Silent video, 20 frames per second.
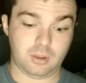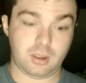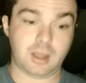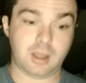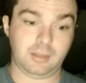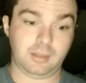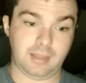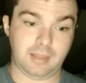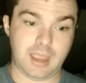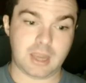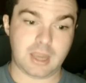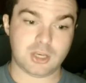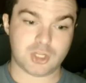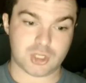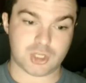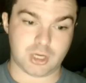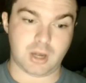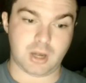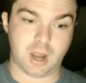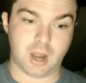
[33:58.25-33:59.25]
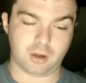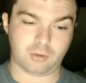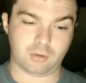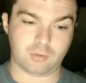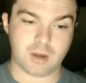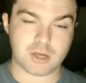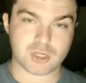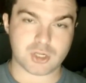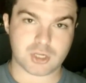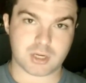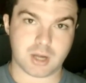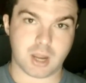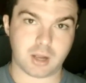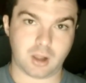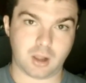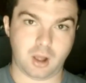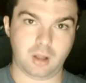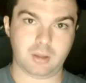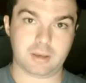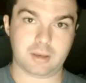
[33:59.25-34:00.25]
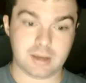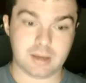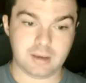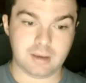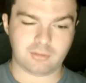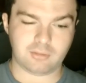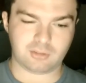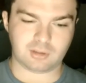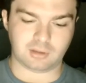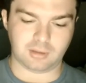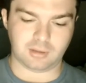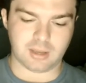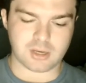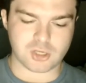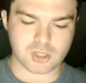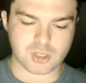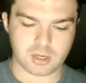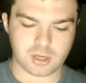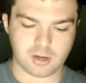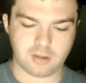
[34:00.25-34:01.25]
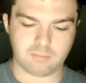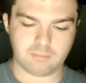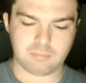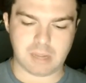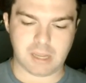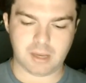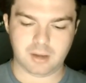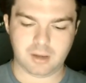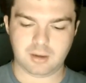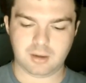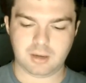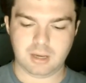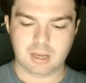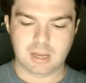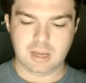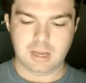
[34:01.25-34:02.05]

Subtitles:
alleged inauguration, I call it installation of Biden,